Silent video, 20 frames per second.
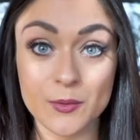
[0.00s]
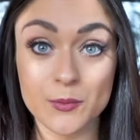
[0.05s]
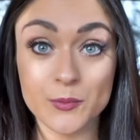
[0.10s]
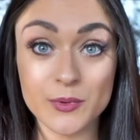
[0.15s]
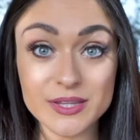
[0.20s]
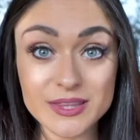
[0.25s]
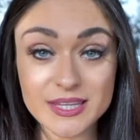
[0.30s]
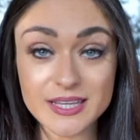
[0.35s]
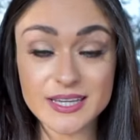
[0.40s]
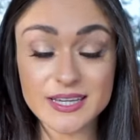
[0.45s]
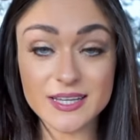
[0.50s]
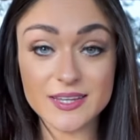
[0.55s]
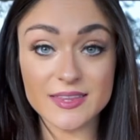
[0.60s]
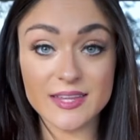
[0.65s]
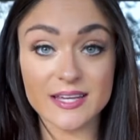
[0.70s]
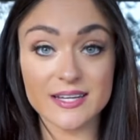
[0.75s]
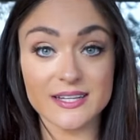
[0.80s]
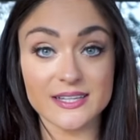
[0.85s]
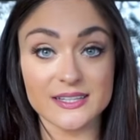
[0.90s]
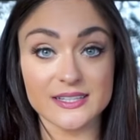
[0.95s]
One thing
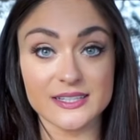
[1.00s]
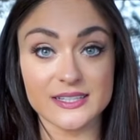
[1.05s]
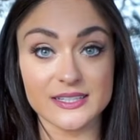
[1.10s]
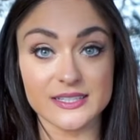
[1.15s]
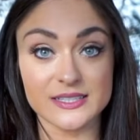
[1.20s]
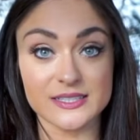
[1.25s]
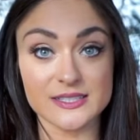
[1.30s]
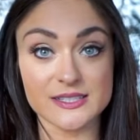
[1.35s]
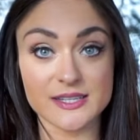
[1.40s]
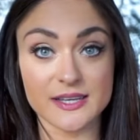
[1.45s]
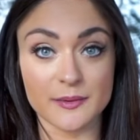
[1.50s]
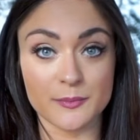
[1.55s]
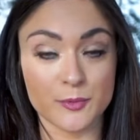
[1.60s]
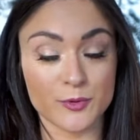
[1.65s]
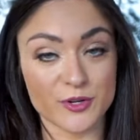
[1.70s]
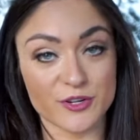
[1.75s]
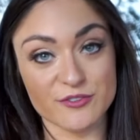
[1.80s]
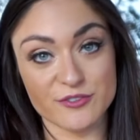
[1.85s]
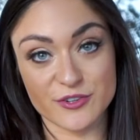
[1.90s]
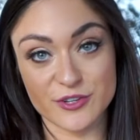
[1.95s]
that it is
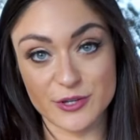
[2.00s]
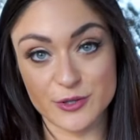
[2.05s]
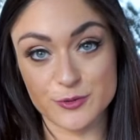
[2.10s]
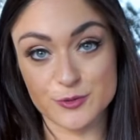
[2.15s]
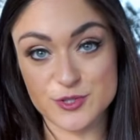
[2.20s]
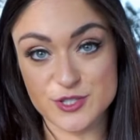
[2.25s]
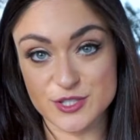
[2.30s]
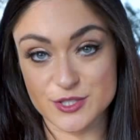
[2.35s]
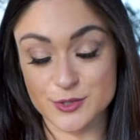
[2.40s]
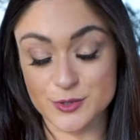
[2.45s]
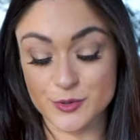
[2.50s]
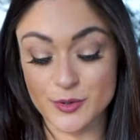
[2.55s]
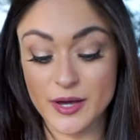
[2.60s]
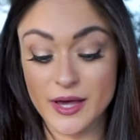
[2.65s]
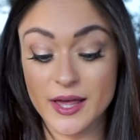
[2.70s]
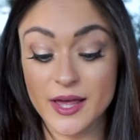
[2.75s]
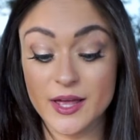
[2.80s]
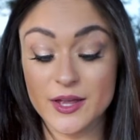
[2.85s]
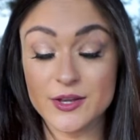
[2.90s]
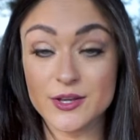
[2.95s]
important for you to
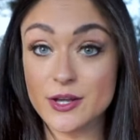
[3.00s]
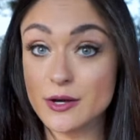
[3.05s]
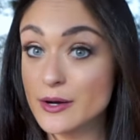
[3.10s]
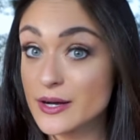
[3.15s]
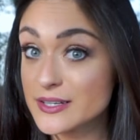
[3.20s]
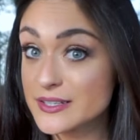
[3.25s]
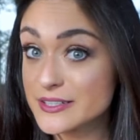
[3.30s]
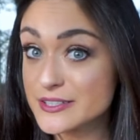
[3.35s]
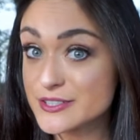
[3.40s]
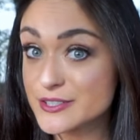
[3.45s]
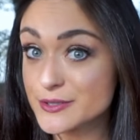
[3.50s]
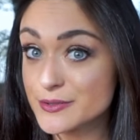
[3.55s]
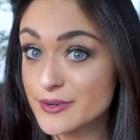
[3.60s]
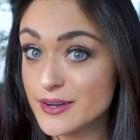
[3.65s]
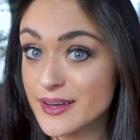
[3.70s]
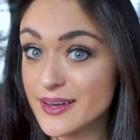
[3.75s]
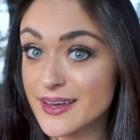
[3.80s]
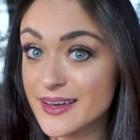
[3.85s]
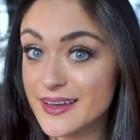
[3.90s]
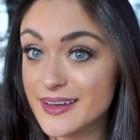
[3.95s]
know how to do
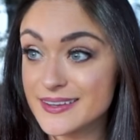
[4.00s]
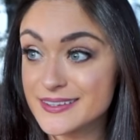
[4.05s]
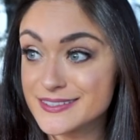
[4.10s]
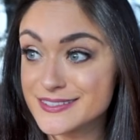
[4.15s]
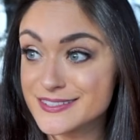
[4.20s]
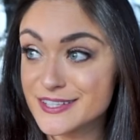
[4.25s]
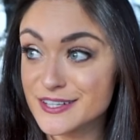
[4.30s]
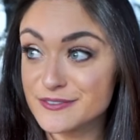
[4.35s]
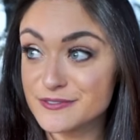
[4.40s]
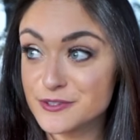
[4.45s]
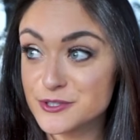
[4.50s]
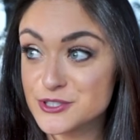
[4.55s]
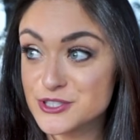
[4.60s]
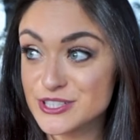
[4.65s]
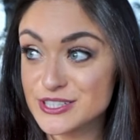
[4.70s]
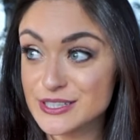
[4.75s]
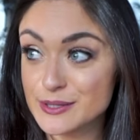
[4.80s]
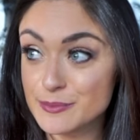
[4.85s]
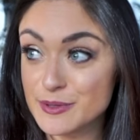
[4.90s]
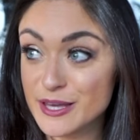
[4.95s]
and
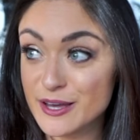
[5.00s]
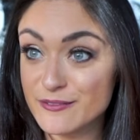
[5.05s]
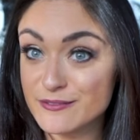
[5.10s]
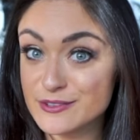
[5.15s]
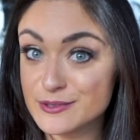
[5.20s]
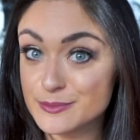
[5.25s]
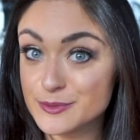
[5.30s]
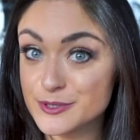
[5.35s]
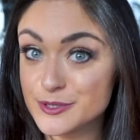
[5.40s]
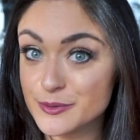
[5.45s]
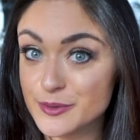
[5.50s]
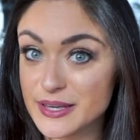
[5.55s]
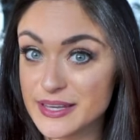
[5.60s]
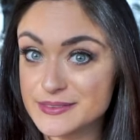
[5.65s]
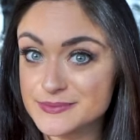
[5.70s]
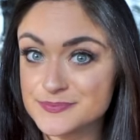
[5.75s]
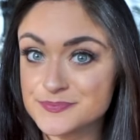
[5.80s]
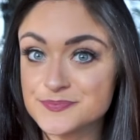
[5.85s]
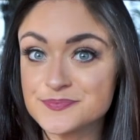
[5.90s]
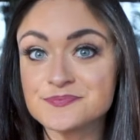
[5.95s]
unfortunately be comfortable
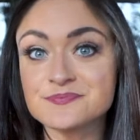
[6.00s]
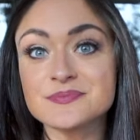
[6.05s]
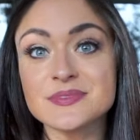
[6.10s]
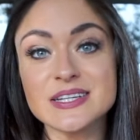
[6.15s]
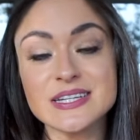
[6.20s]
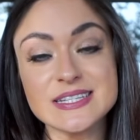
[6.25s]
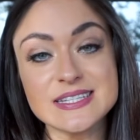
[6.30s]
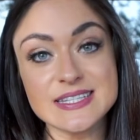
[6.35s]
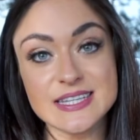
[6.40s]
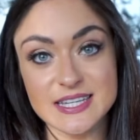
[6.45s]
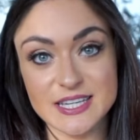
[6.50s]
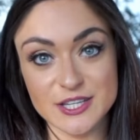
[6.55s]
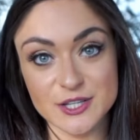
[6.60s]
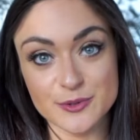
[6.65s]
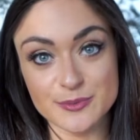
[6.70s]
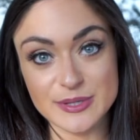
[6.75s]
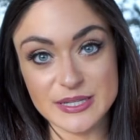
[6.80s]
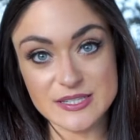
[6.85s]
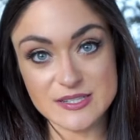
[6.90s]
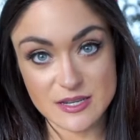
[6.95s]
doing is taking your
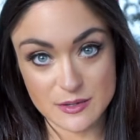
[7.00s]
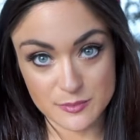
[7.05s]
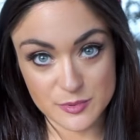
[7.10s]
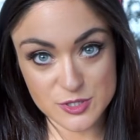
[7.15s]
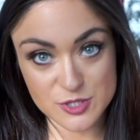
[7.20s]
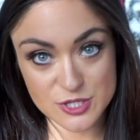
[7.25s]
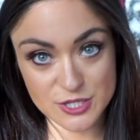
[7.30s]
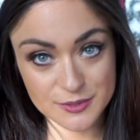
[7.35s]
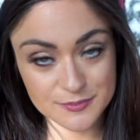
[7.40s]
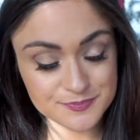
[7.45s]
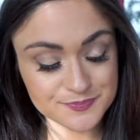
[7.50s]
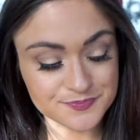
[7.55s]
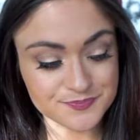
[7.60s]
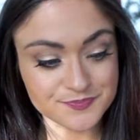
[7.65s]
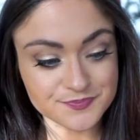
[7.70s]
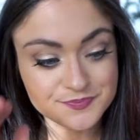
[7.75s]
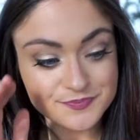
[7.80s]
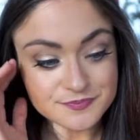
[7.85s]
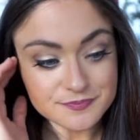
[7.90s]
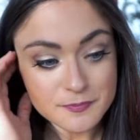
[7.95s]
pig's temperature.
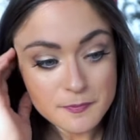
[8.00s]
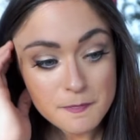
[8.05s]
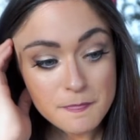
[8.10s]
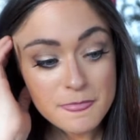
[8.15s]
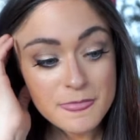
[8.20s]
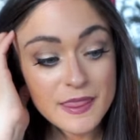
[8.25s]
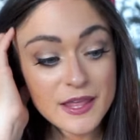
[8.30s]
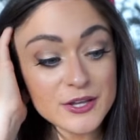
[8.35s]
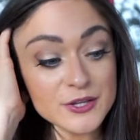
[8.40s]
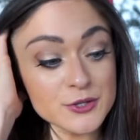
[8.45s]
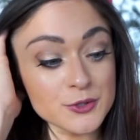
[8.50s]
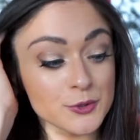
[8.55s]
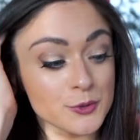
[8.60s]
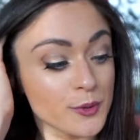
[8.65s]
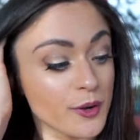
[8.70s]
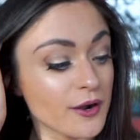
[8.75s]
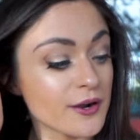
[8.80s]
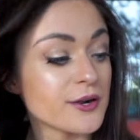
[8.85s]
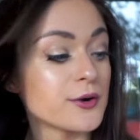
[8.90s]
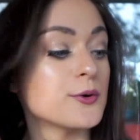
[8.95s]
You
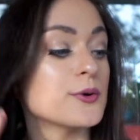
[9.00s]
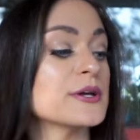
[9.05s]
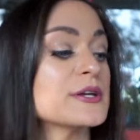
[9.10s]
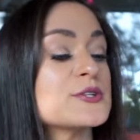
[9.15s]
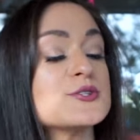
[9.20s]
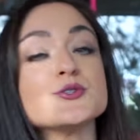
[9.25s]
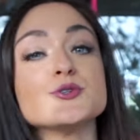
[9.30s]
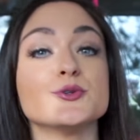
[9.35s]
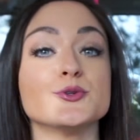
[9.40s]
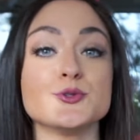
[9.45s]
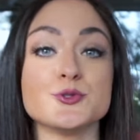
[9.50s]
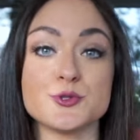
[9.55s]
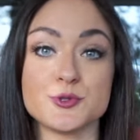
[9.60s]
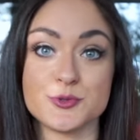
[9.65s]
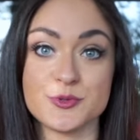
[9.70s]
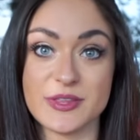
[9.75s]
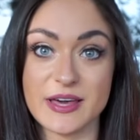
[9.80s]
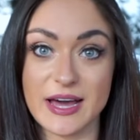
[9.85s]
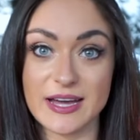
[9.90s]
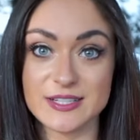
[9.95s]
are going to
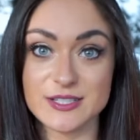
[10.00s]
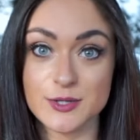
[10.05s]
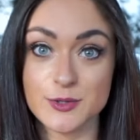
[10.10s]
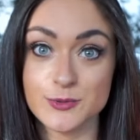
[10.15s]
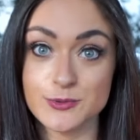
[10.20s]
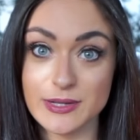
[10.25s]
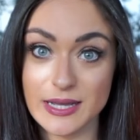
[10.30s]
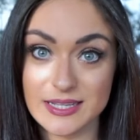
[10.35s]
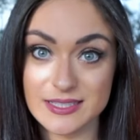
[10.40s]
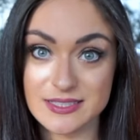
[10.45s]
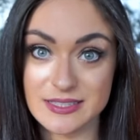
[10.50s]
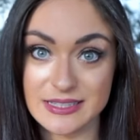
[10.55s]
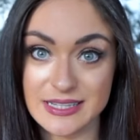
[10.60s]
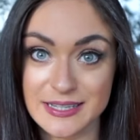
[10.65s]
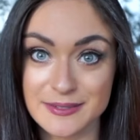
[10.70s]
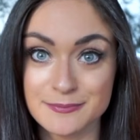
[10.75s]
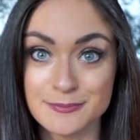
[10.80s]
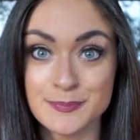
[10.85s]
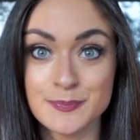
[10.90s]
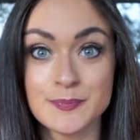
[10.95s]
do that rectally.